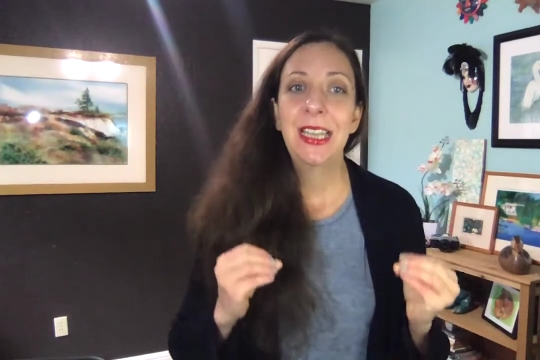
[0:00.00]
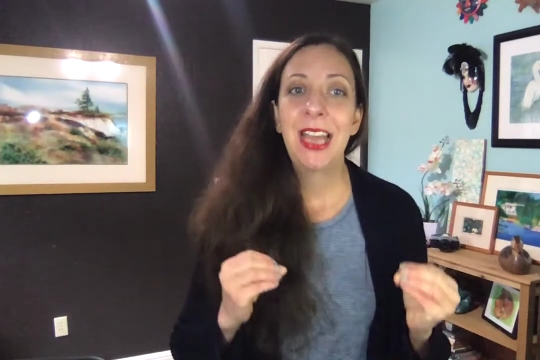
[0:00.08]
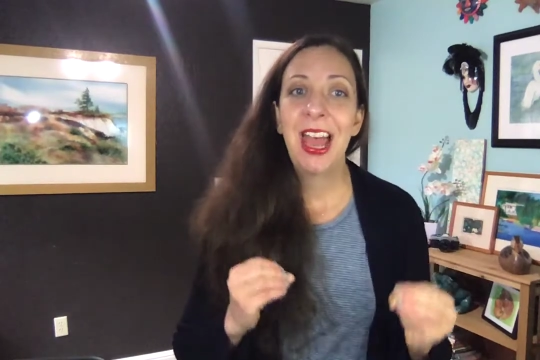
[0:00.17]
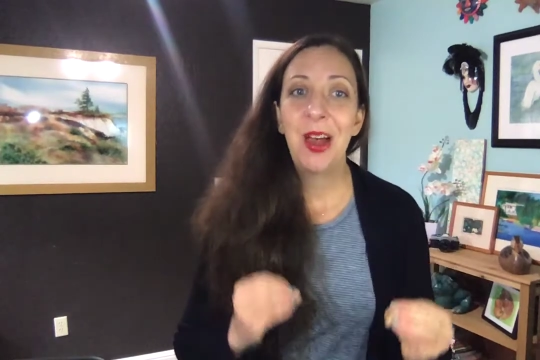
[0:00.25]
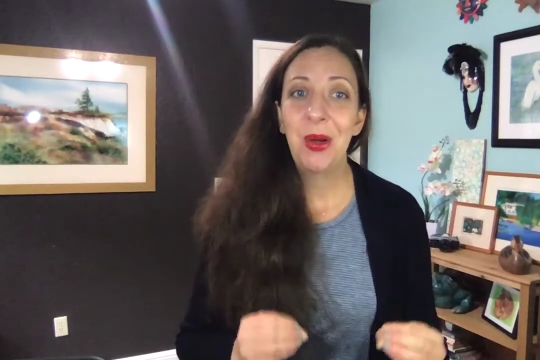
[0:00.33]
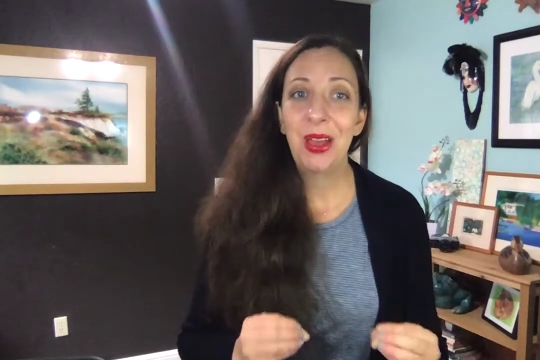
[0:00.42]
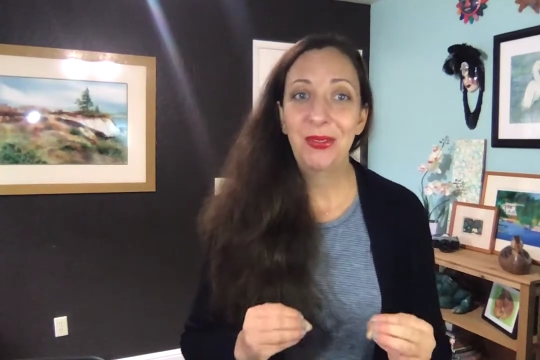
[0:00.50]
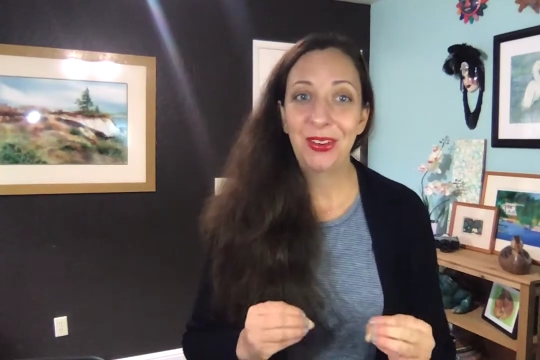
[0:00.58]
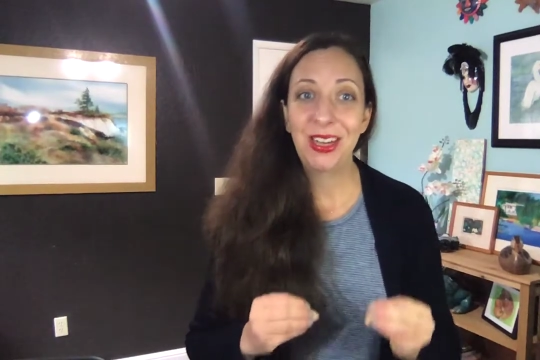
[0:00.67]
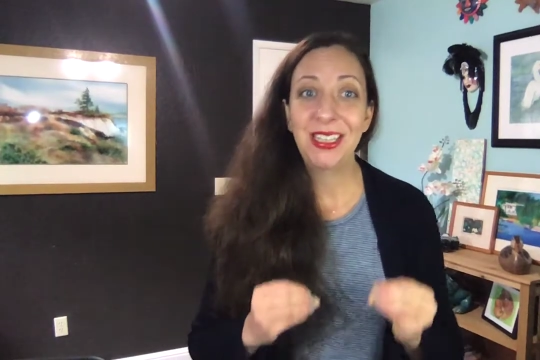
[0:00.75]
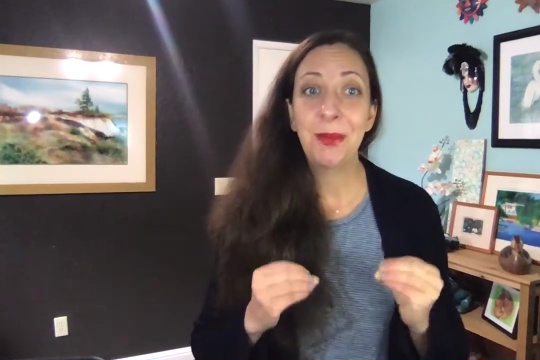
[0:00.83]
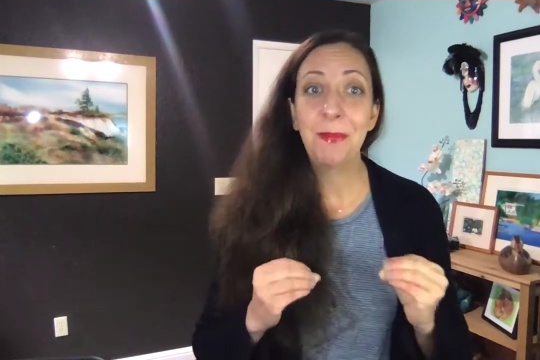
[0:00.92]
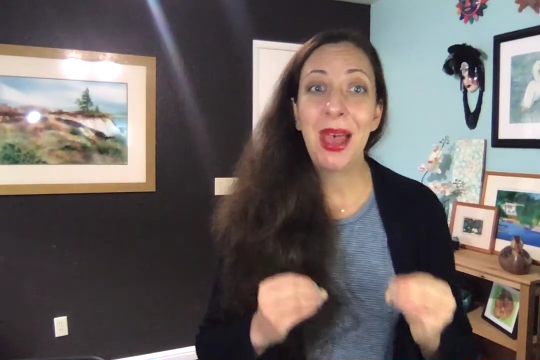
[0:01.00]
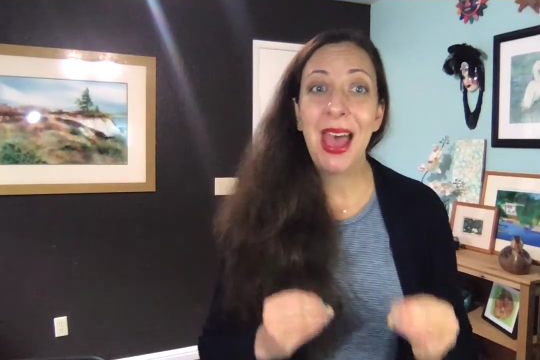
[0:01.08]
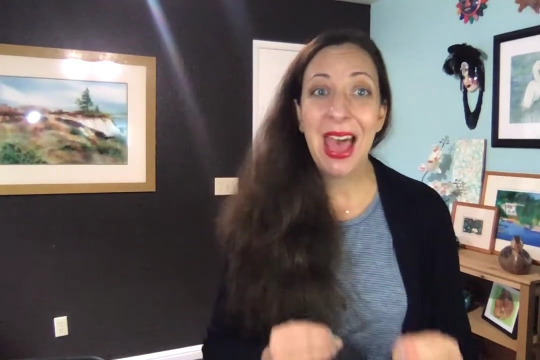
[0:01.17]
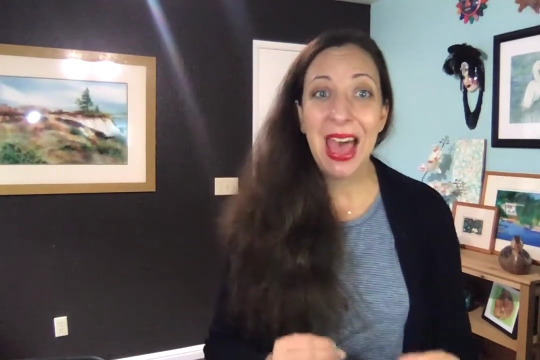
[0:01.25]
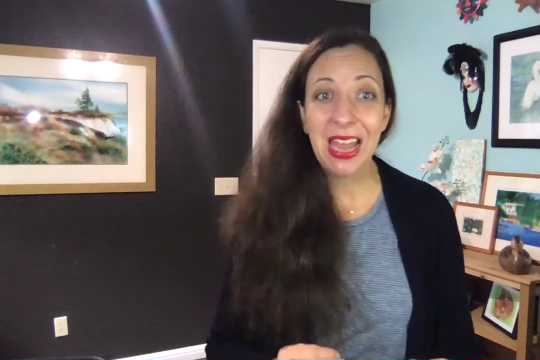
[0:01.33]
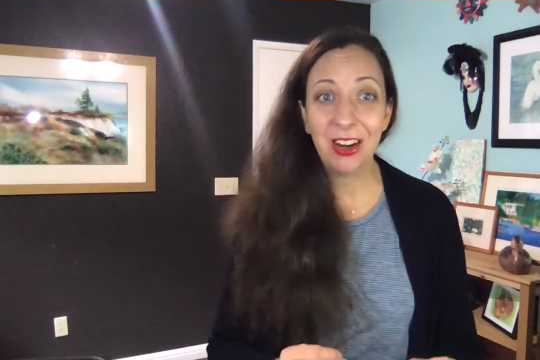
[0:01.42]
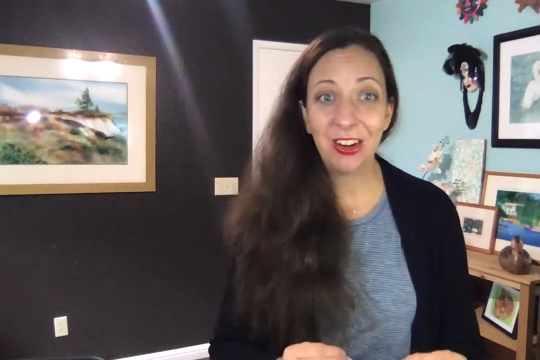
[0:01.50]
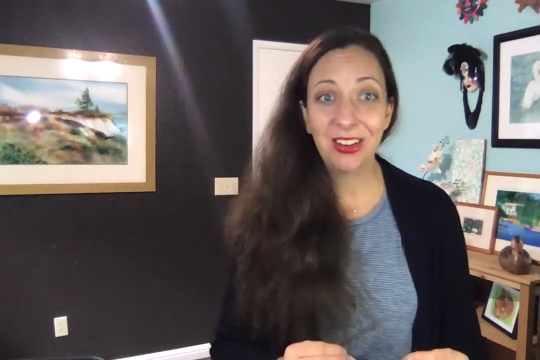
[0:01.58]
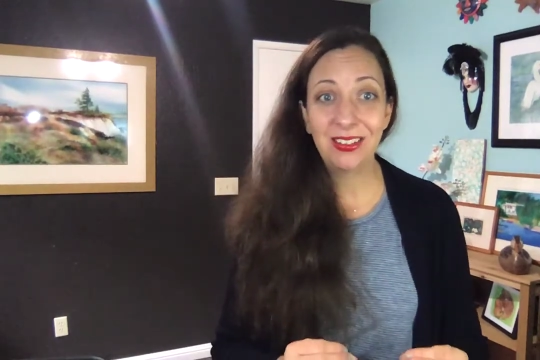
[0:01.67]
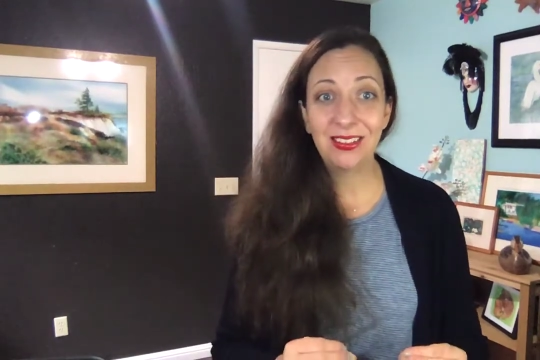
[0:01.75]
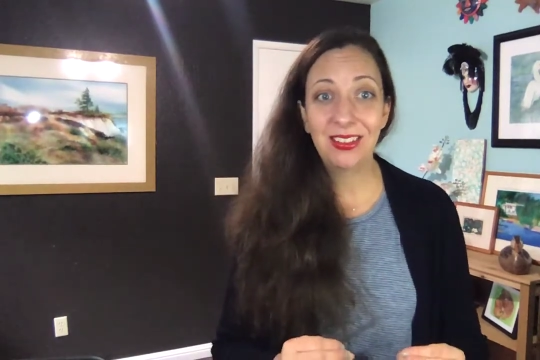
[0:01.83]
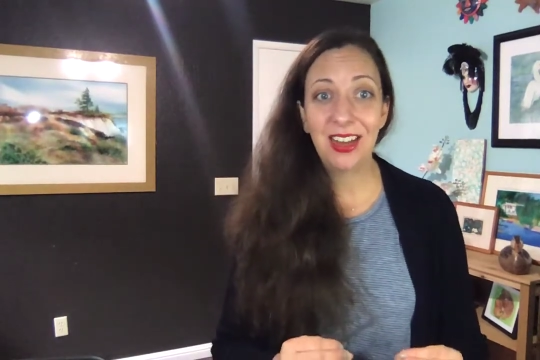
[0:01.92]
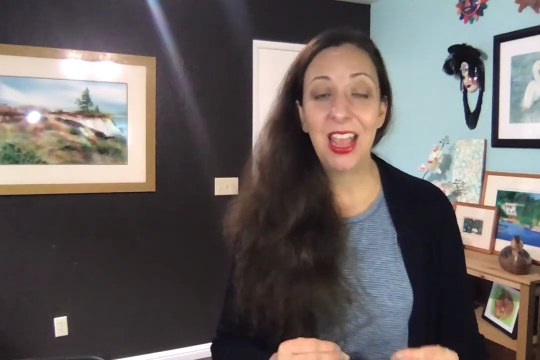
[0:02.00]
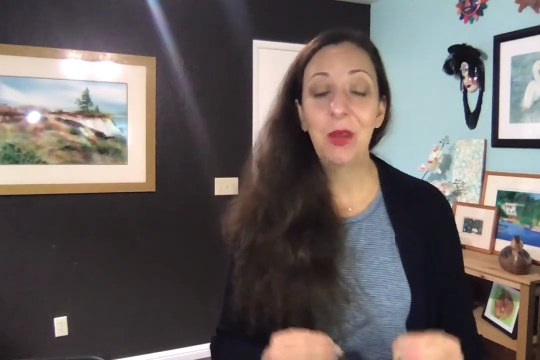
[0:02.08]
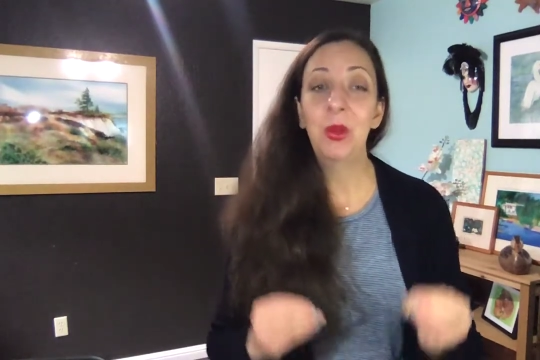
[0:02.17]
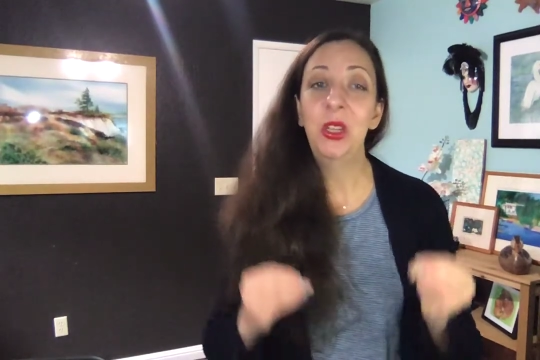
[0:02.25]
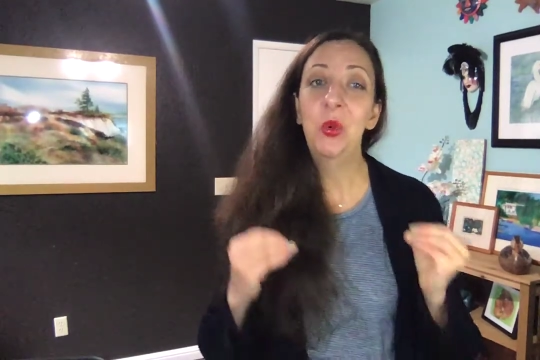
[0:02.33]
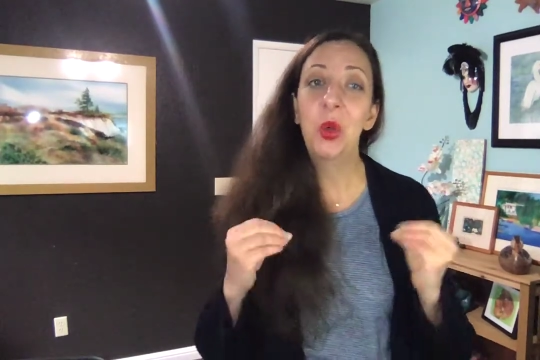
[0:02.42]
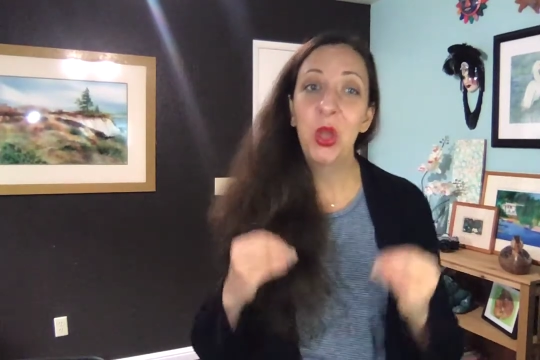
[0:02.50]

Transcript: However, it's a pattern. And what you will